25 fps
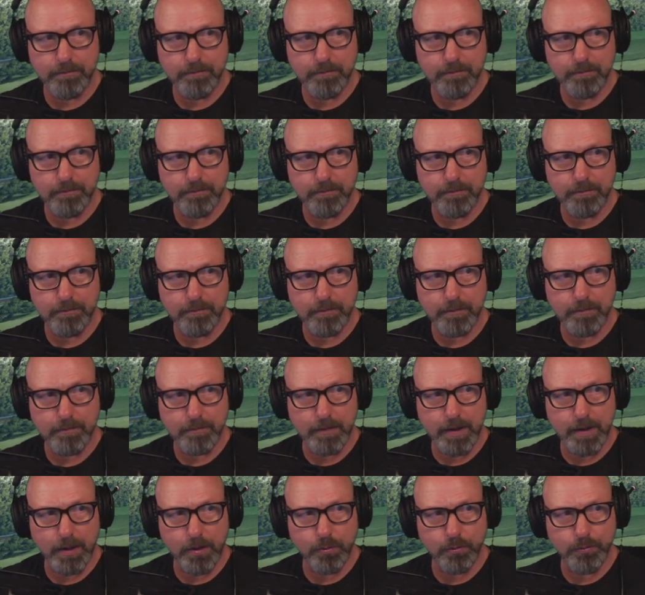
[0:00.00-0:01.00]

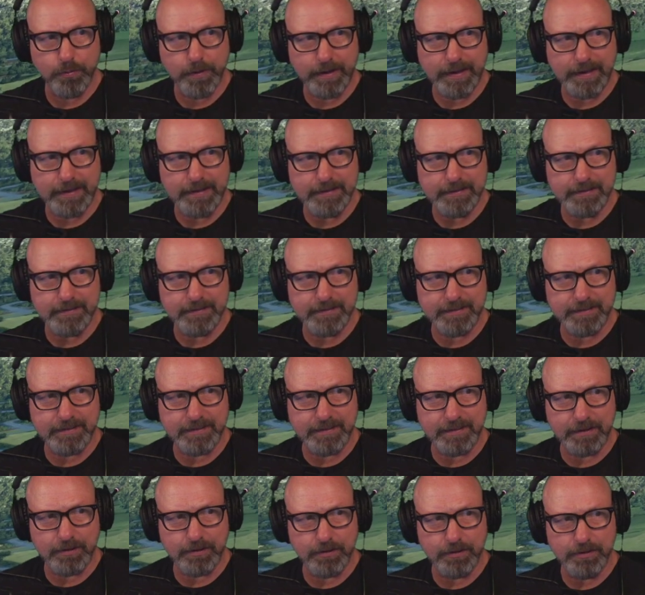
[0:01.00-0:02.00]

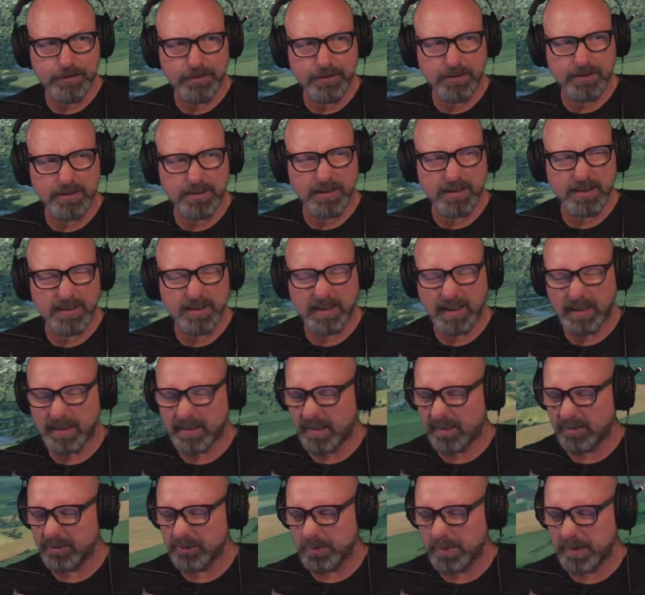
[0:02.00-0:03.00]
Mauritius. Is that
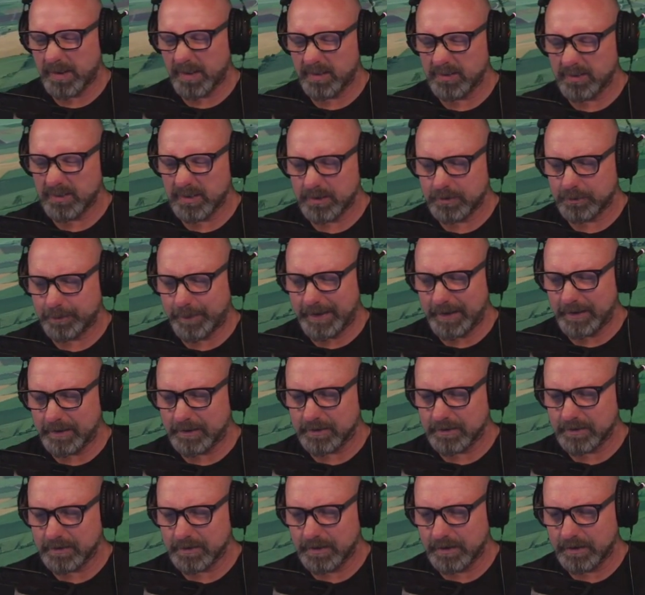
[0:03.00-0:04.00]
how you spell it?